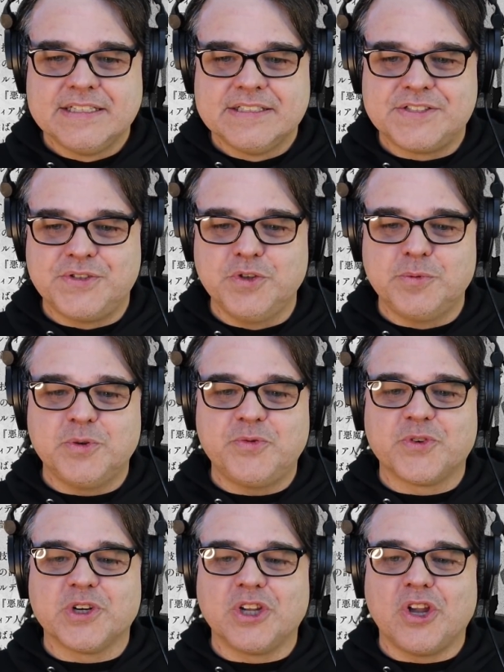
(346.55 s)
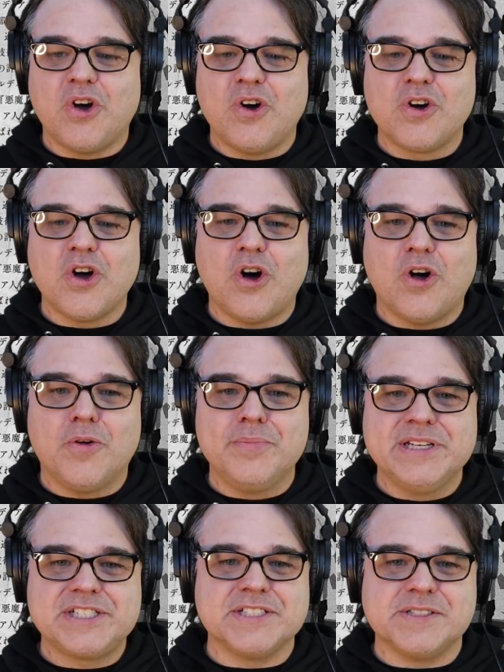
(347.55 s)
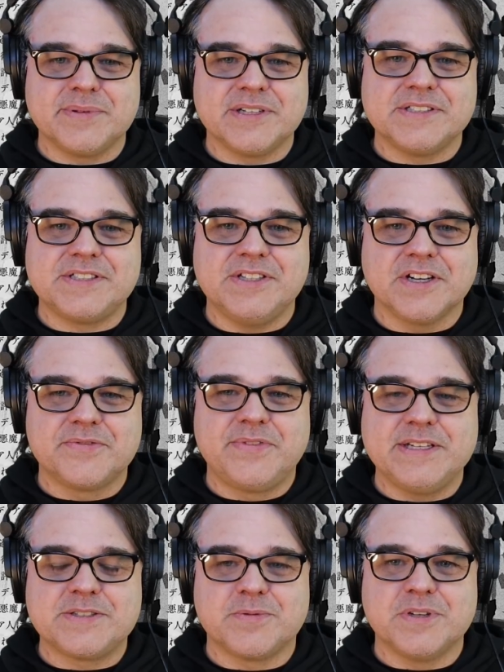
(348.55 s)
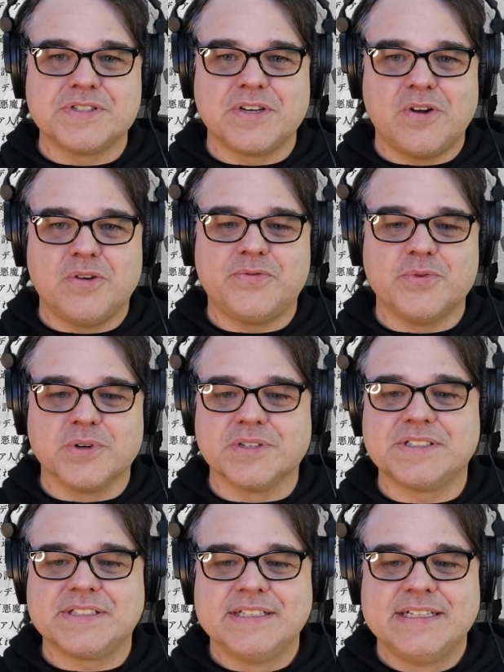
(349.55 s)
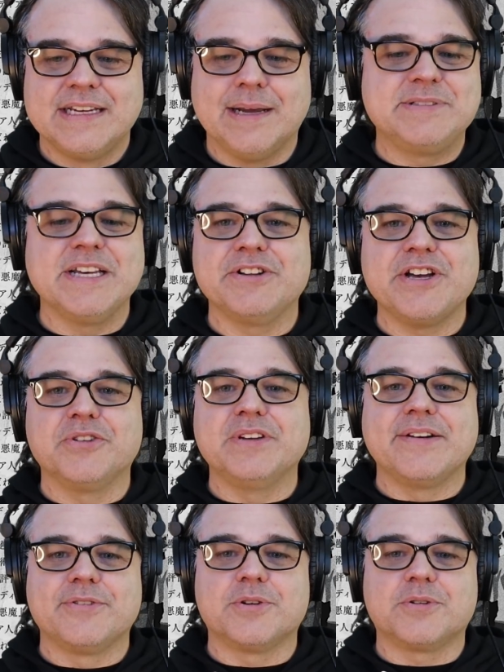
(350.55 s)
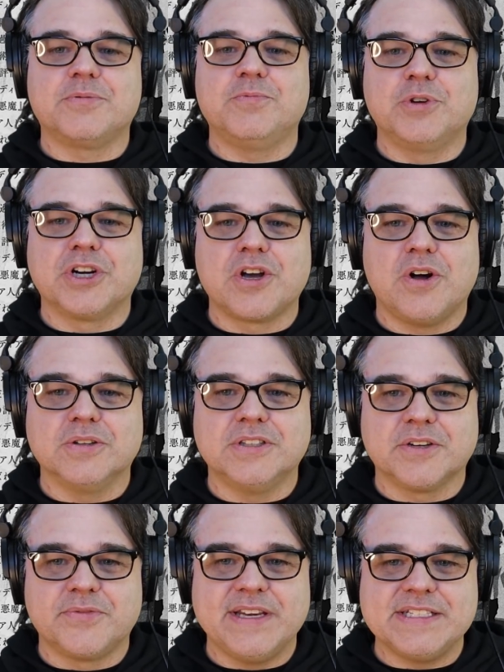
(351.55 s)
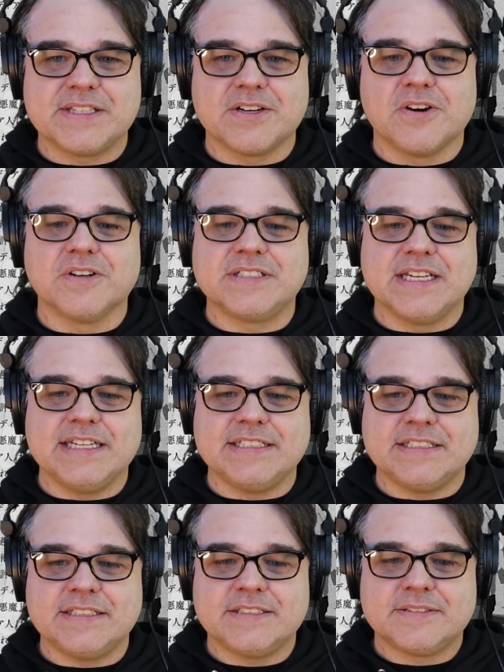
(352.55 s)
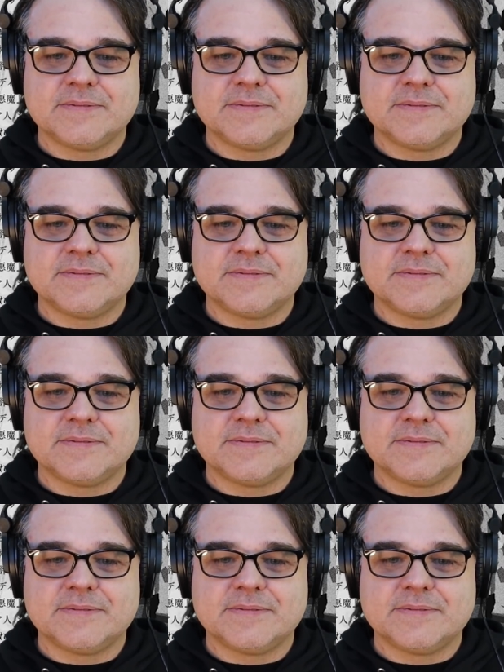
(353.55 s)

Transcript: Suitable for long-haul missions because Duckface runs on all fours. I'm telling you, I'll never want to call Duckface the Cart Titan.